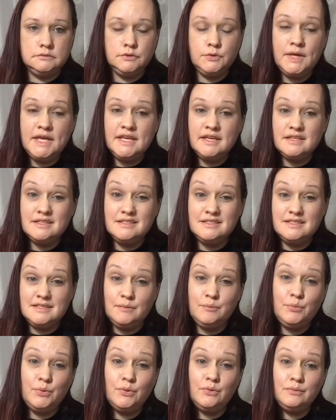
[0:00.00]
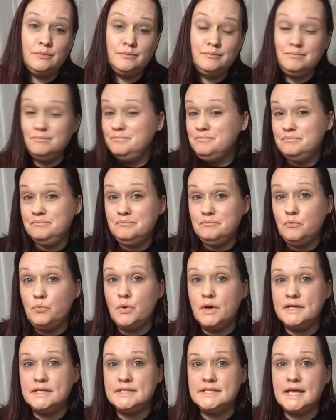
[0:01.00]
Quick, simple,
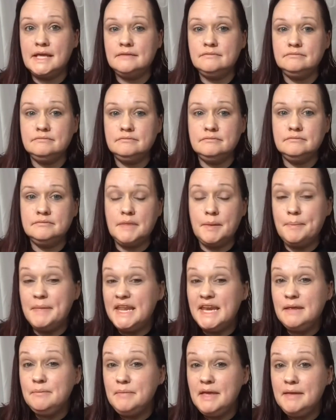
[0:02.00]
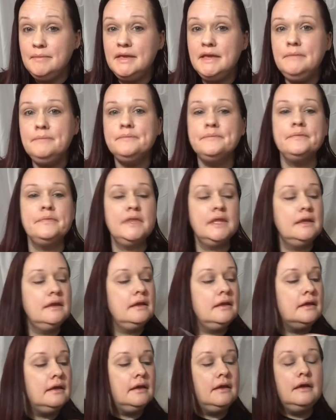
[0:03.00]
what is that, a minute maybe?
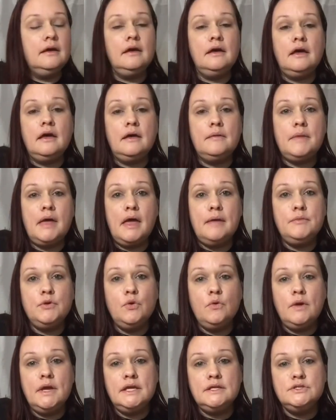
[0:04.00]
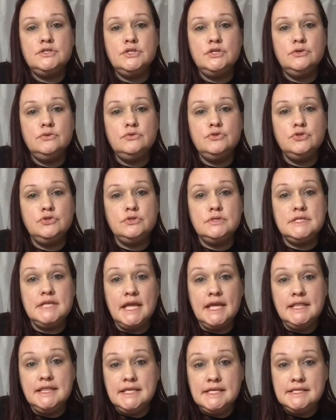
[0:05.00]
I'm going to
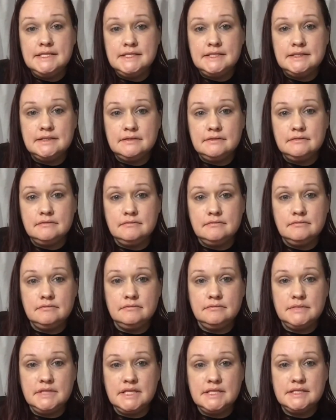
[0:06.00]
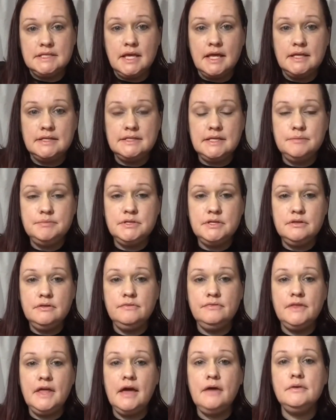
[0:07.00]
take this concept of the
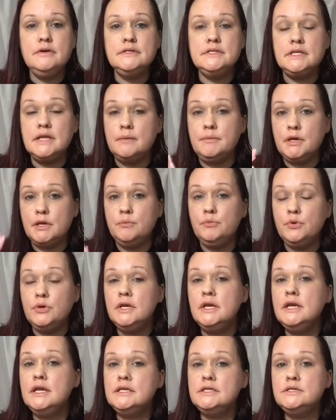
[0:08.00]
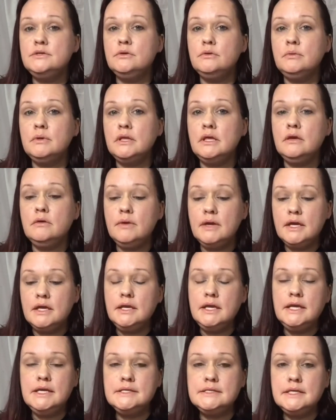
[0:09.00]
flowers, and I'm going to put it into a really quick
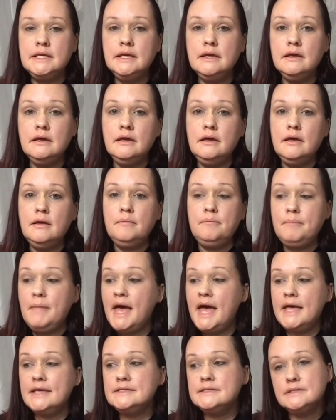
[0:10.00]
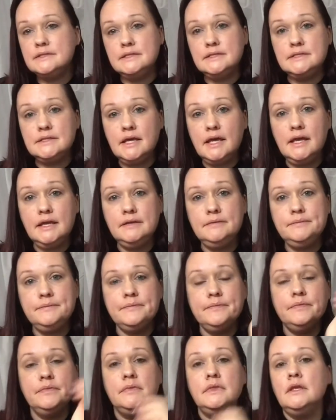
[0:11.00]
and easy mask design,
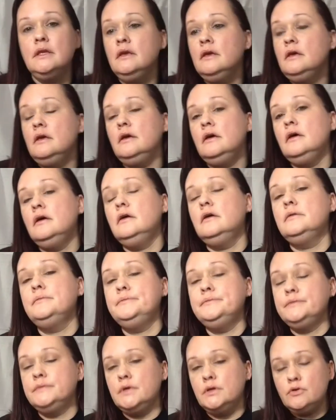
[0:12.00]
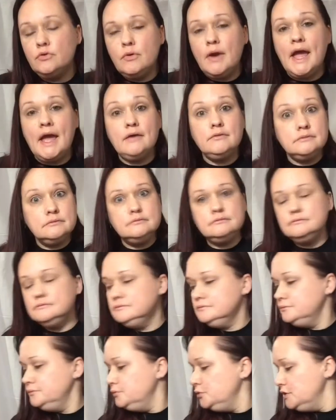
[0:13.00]
a crown,
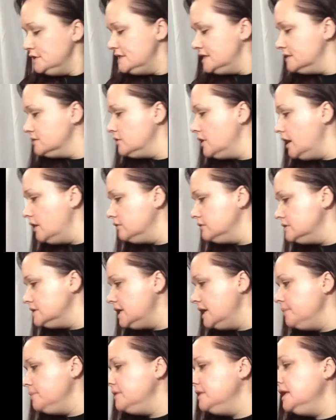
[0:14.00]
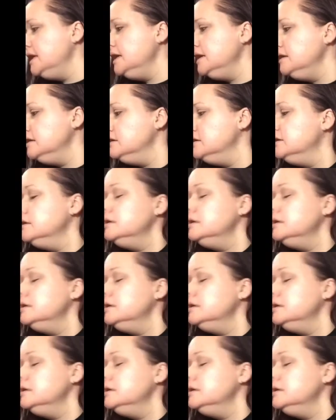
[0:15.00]
princess crown type thing.